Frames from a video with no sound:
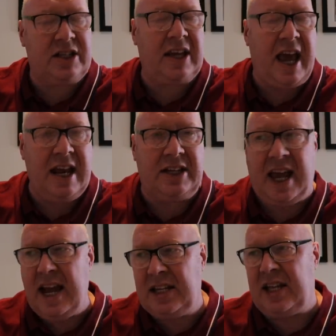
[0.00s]

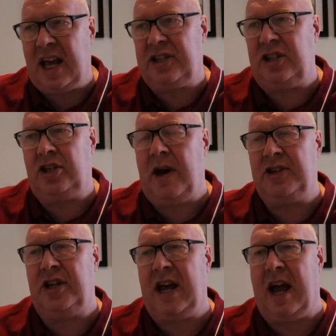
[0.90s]
getting to that
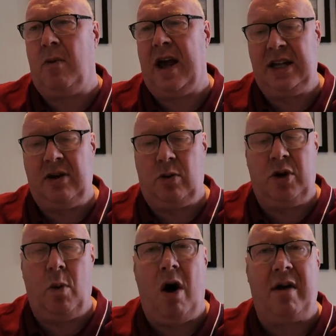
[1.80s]
situation now where
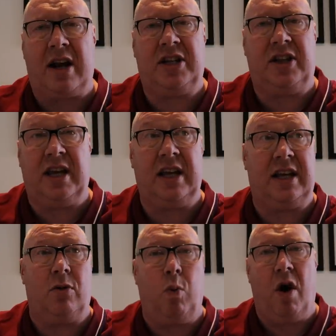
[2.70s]
you are actually
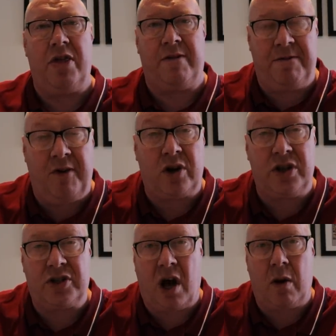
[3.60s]
thinking, what the fuck
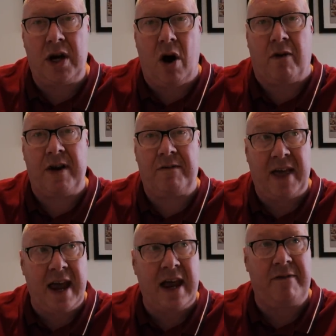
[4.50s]
is going off? If
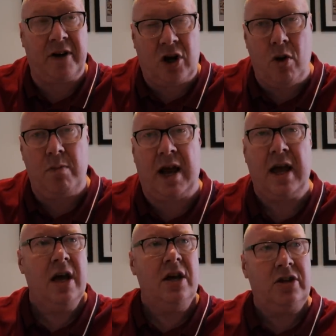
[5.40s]
they have a company,
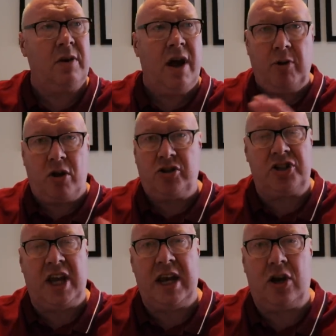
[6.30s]
so I'm not
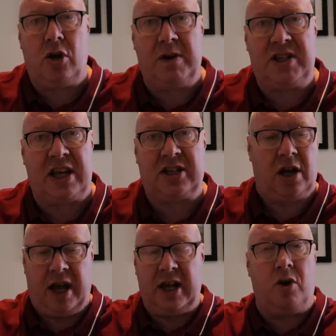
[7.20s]
just saying it could be
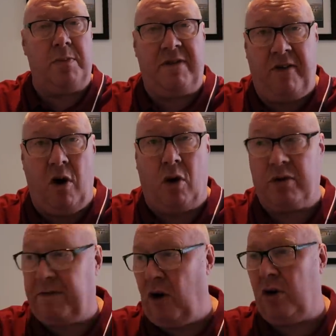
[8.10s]
Tesla, it could be
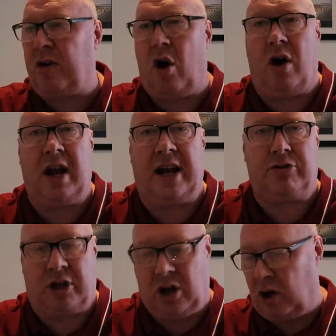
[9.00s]
Ford. Ford have got
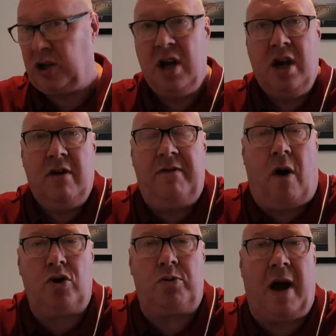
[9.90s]
electric cars.
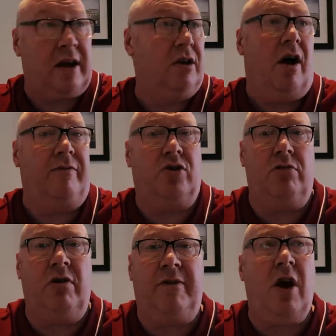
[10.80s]
Volkswagen, I've done
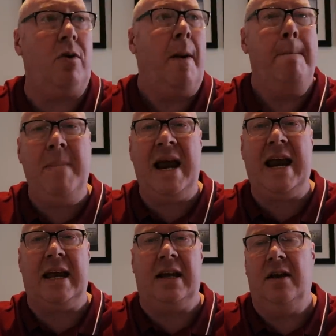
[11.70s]
a review.
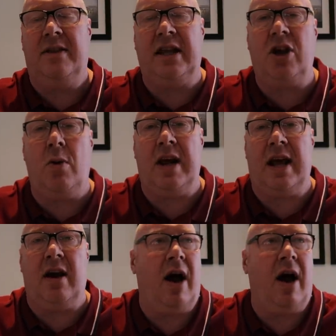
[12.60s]
Mini, they're doing it.